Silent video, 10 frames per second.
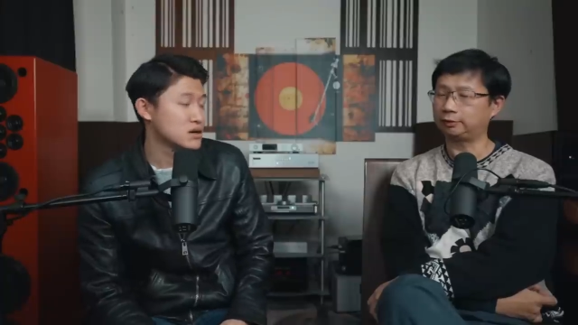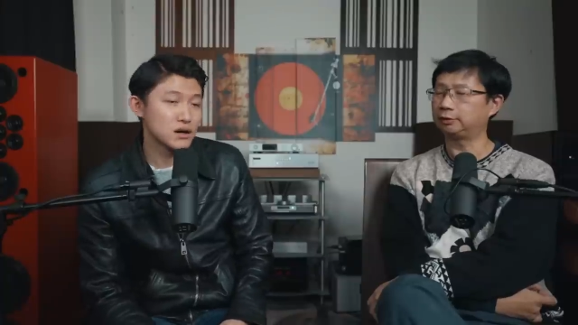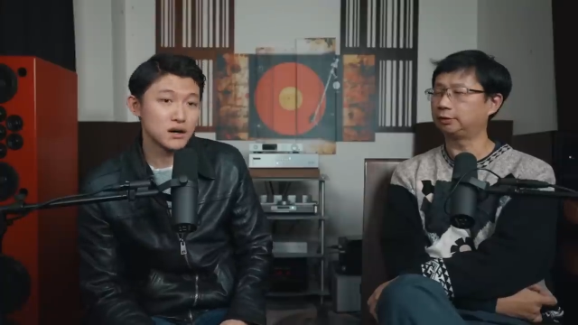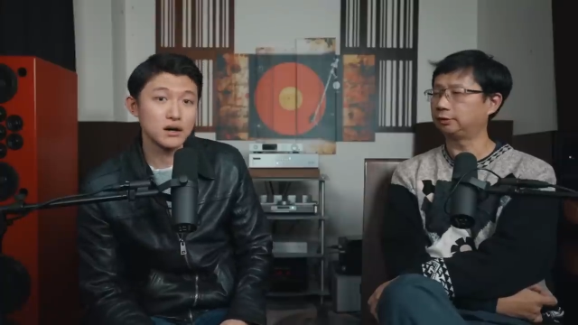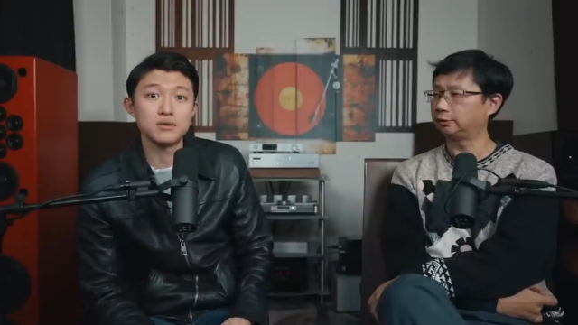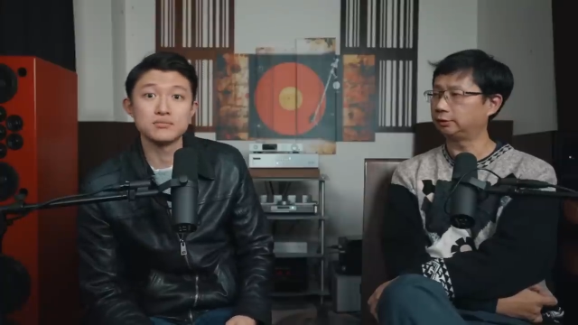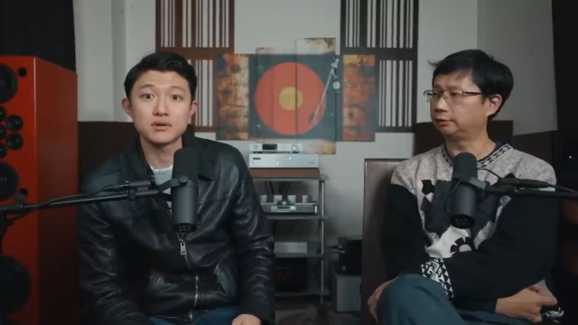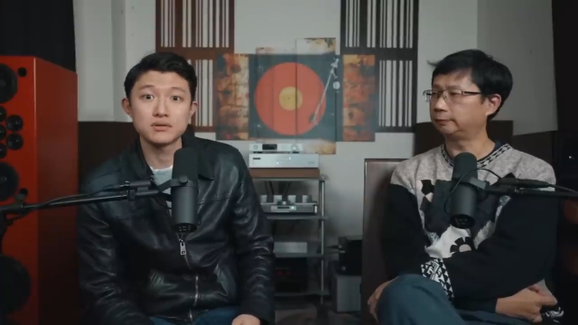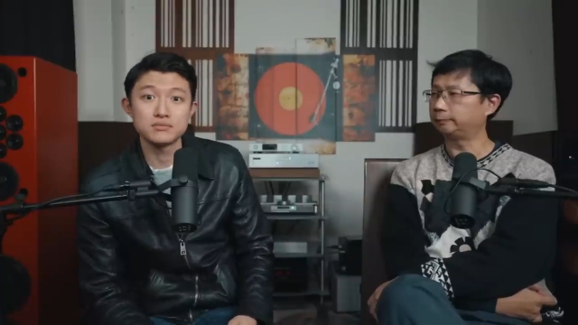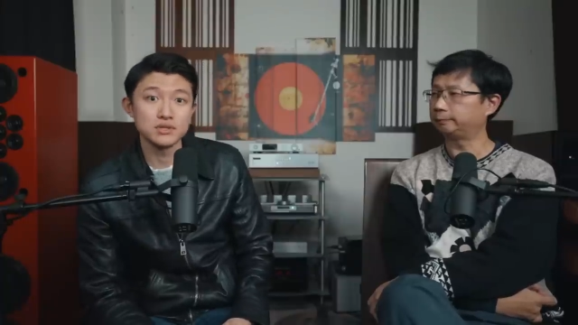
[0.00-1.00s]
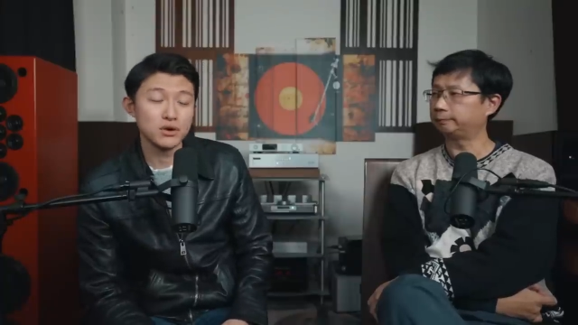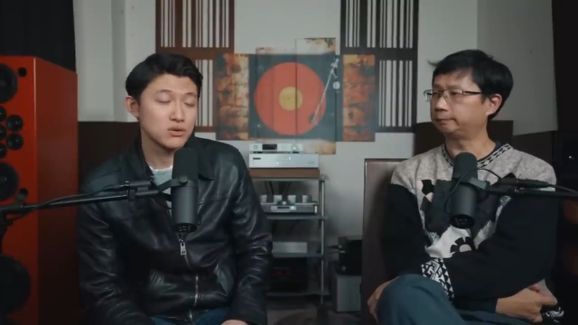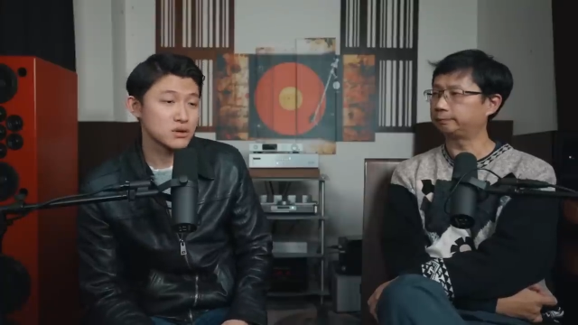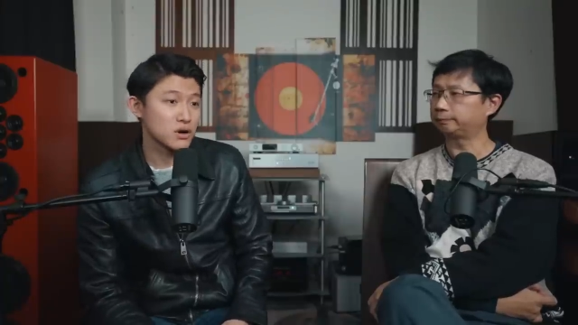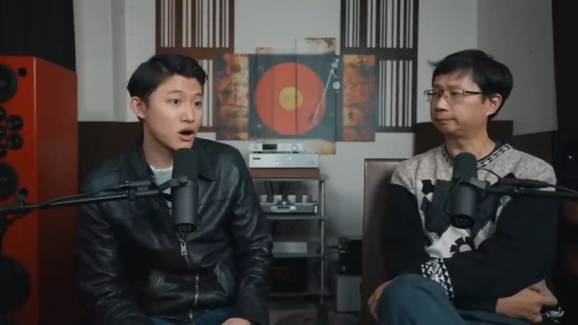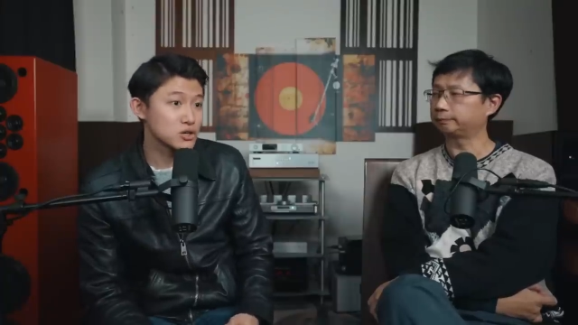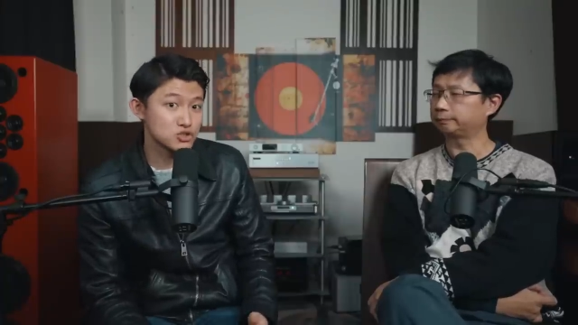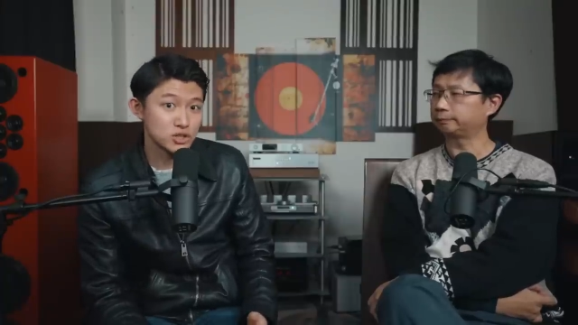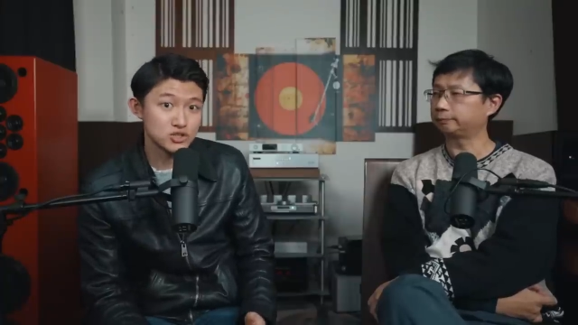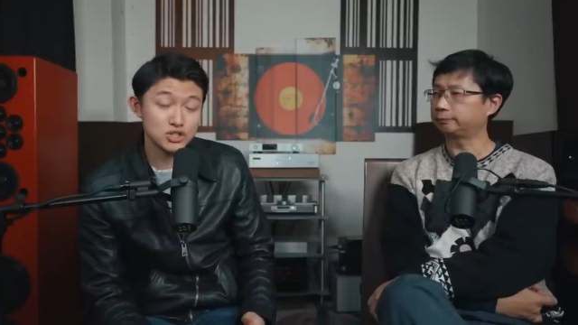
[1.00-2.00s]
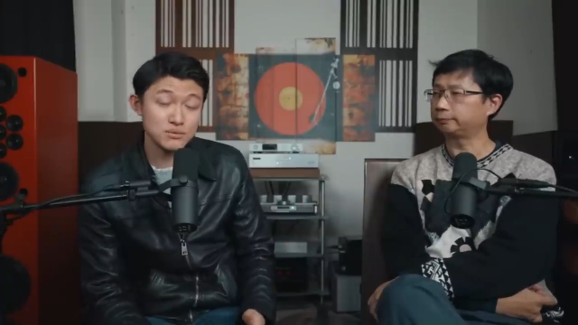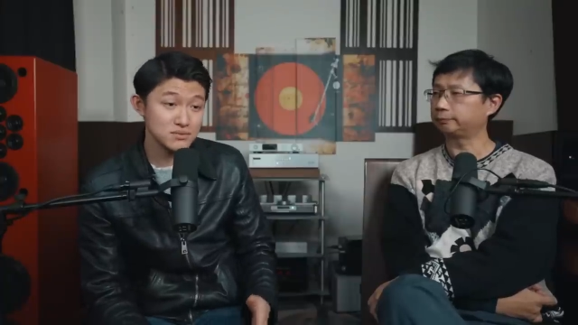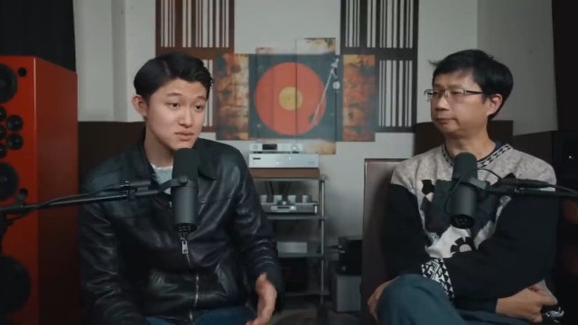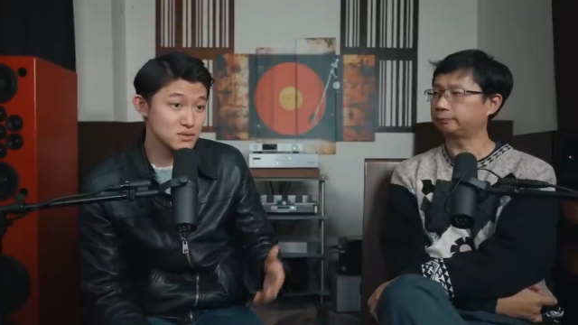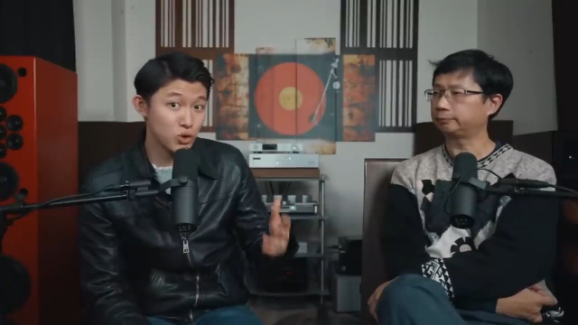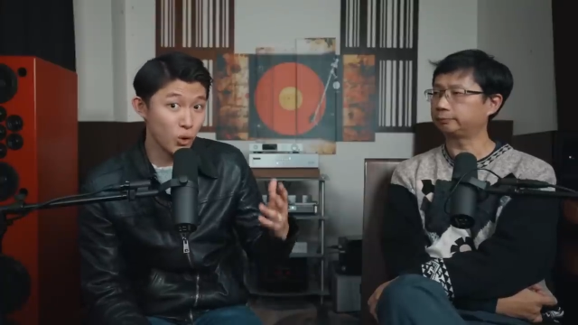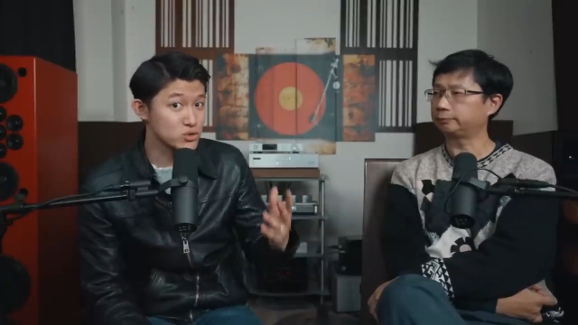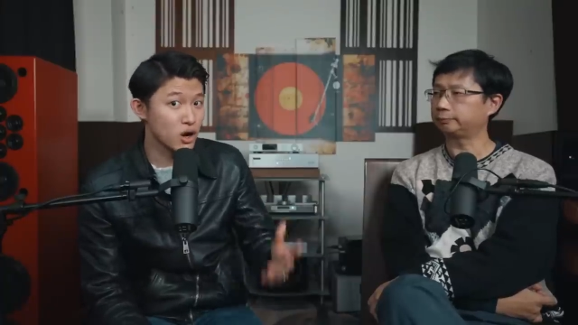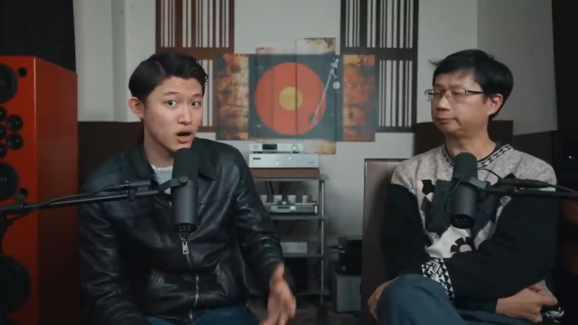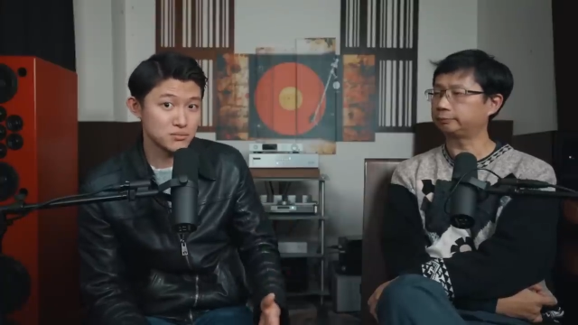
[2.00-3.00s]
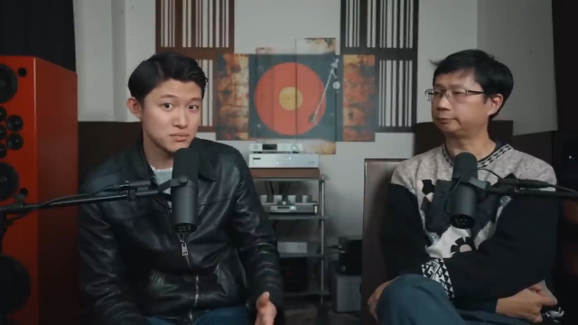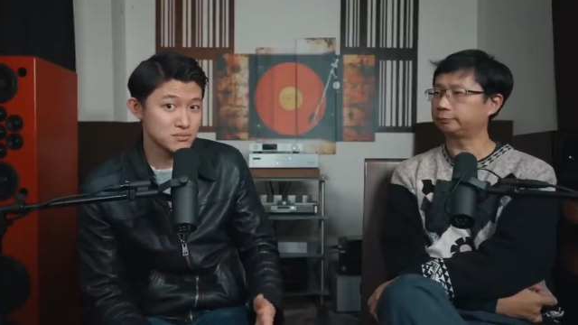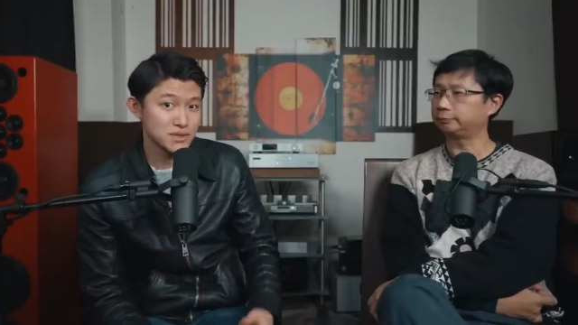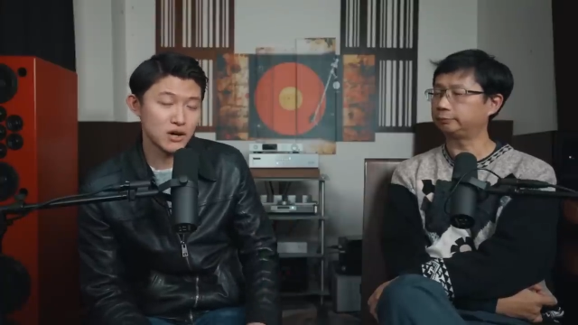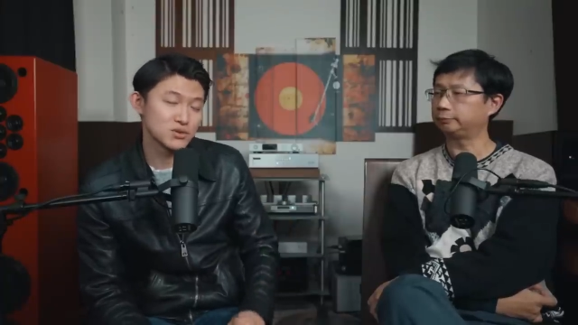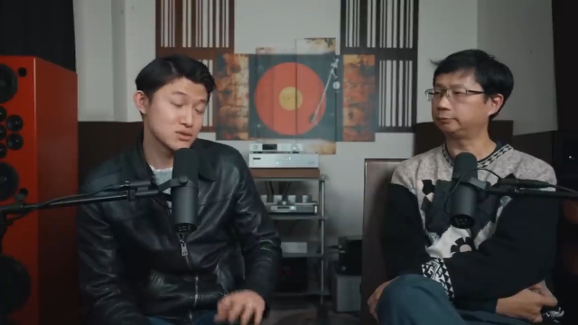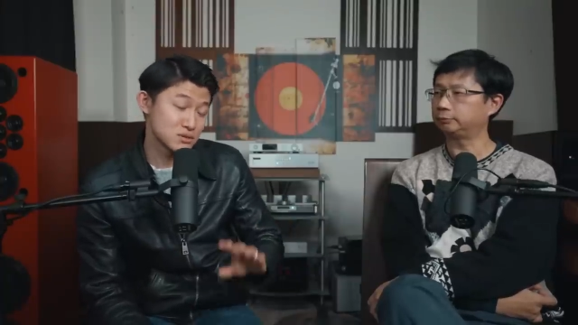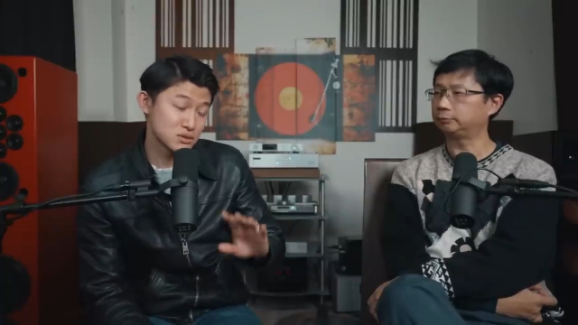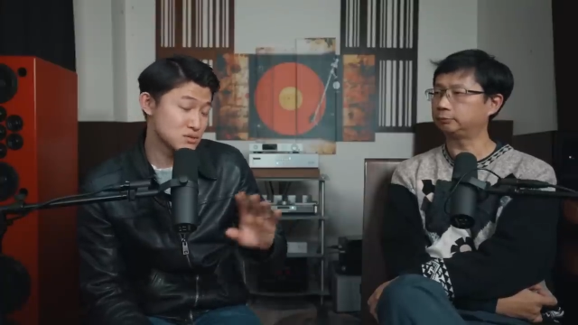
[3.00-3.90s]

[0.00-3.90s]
Speaker 1: Um, you know cartridge, tone arm. That mm would